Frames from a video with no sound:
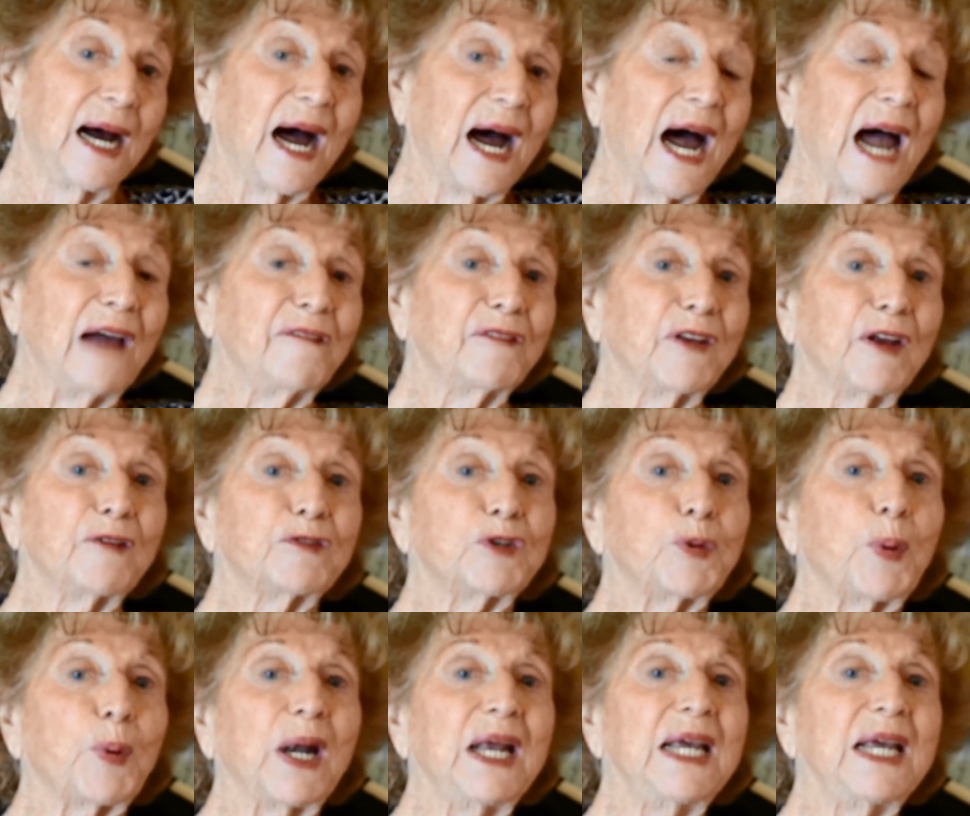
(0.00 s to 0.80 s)
I've lived
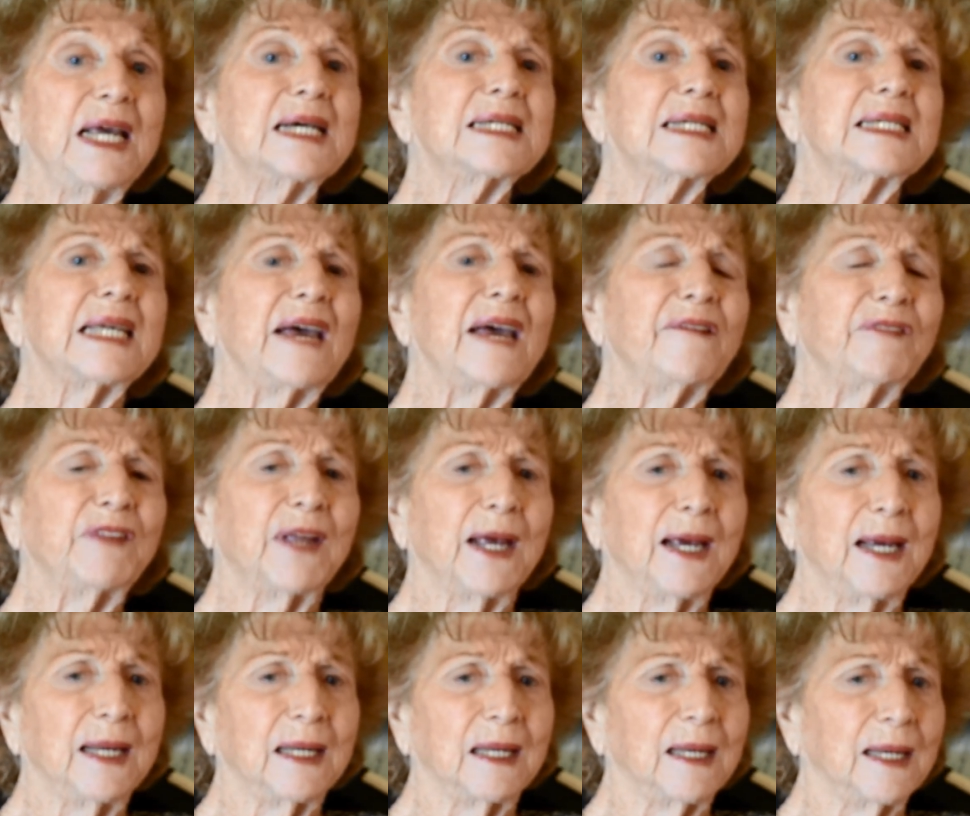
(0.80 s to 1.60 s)
20 years after
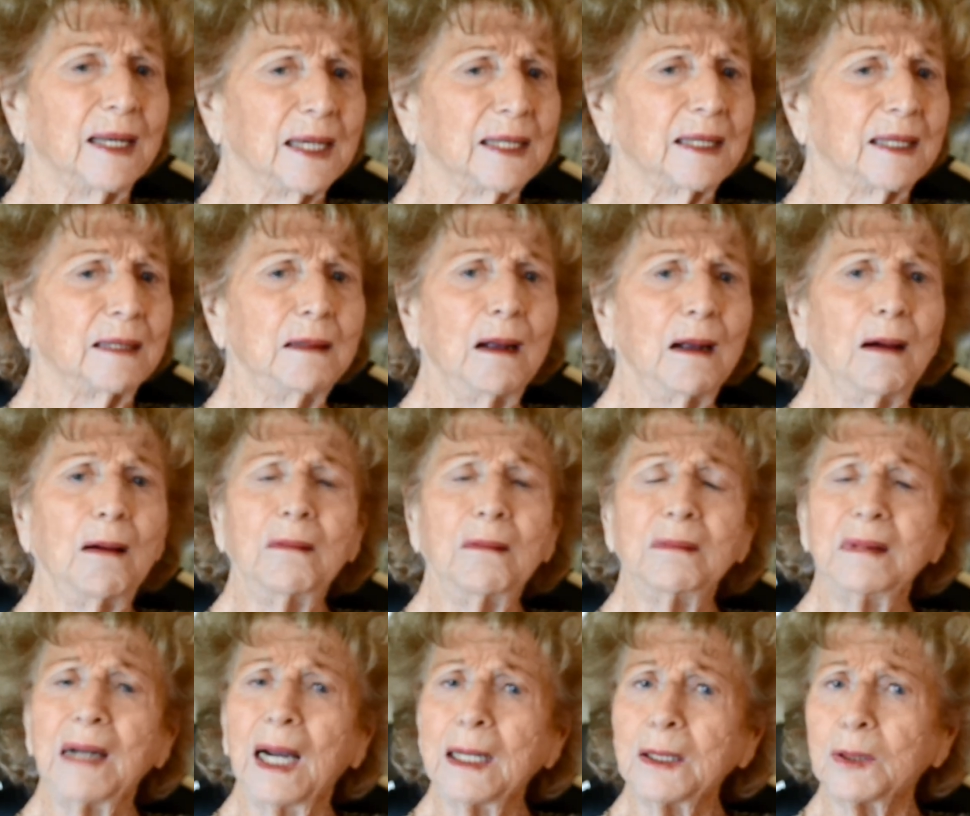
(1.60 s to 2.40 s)
he did.
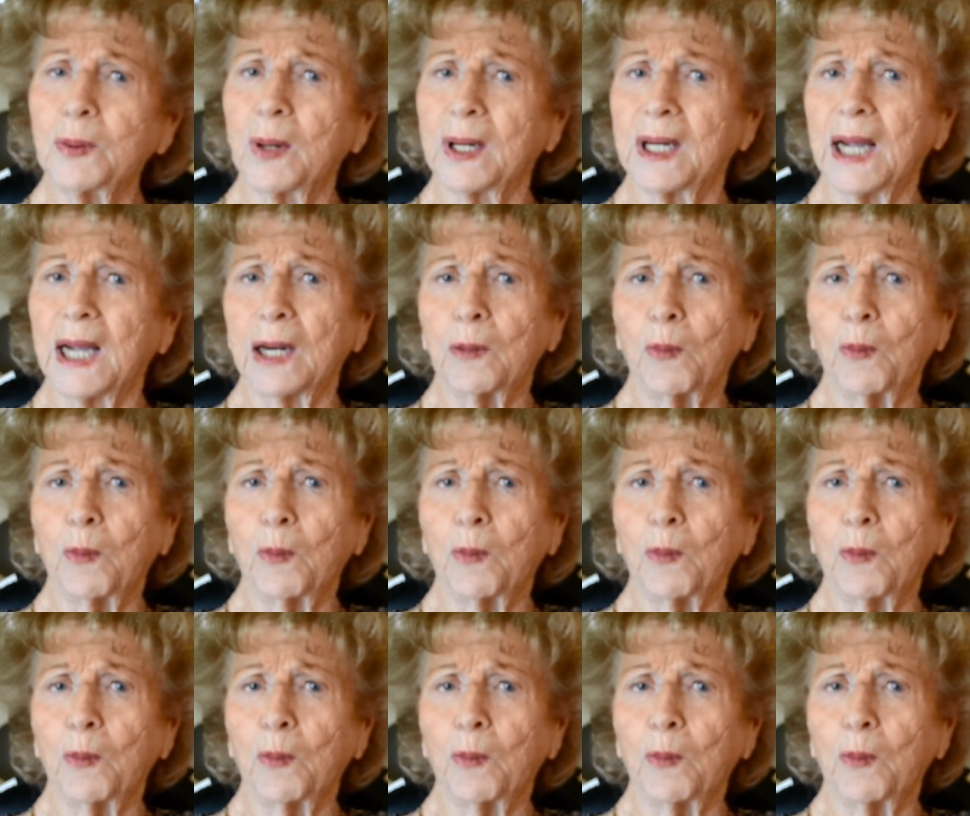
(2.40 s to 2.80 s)
No, not 20. I don't